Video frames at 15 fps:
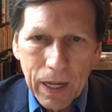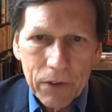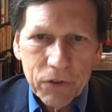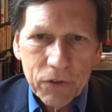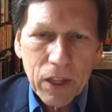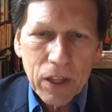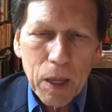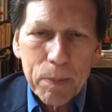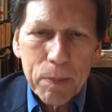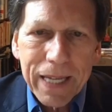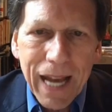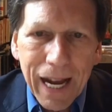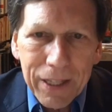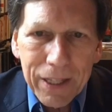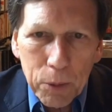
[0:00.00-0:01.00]
And so they
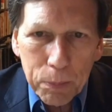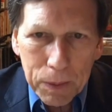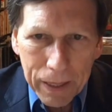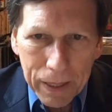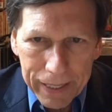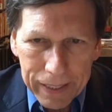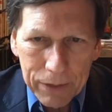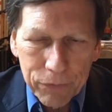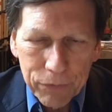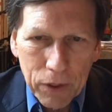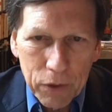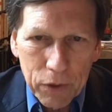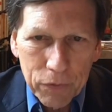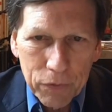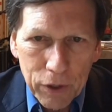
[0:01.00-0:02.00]
began the planning
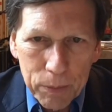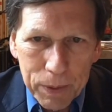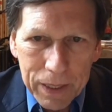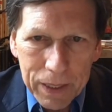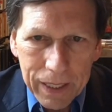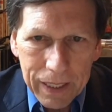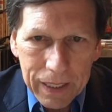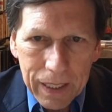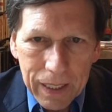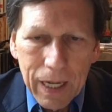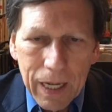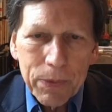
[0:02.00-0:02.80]
from the very beginning.